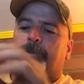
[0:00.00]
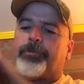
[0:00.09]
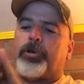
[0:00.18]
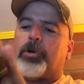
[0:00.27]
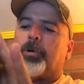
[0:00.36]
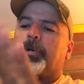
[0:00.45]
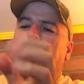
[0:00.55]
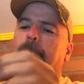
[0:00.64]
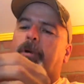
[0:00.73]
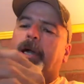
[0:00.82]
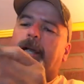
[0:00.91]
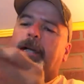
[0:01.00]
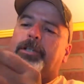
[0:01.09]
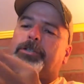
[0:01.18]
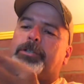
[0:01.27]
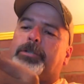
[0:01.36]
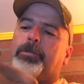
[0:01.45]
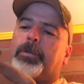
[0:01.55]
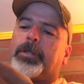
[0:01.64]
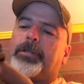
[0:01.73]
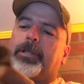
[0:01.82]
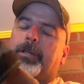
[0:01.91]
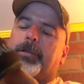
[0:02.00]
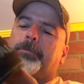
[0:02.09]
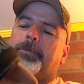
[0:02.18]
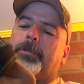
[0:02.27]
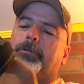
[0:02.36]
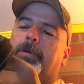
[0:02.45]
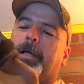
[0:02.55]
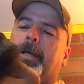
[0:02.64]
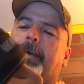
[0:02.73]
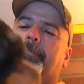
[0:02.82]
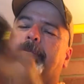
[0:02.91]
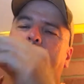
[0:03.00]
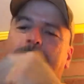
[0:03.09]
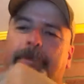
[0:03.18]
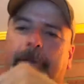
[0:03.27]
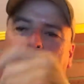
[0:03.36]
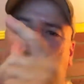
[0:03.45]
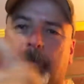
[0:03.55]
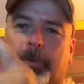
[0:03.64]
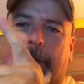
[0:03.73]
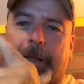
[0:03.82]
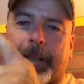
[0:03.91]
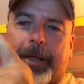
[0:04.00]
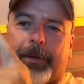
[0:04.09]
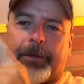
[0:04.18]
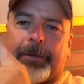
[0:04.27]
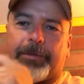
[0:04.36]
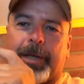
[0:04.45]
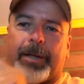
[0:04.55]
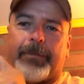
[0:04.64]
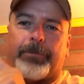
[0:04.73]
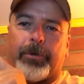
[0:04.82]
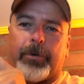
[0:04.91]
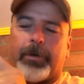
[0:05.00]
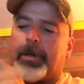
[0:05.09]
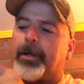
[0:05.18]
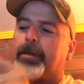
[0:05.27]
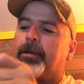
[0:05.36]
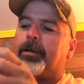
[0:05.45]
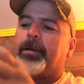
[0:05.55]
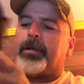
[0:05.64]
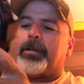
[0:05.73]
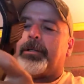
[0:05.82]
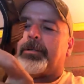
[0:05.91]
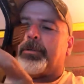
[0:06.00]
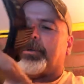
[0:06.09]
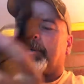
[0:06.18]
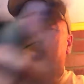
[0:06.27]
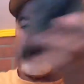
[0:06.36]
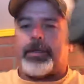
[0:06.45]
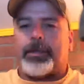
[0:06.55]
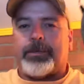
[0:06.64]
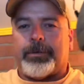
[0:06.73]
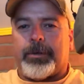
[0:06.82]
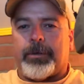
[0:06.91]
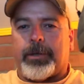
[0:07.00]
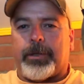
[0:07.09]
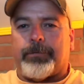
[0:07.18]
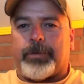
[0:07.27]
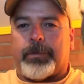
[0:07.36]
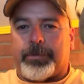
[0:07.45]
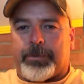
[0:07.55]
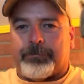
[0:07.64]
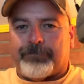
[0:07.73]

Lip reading: If you're going to the range and you want to have something cool like that on the side of your earphones,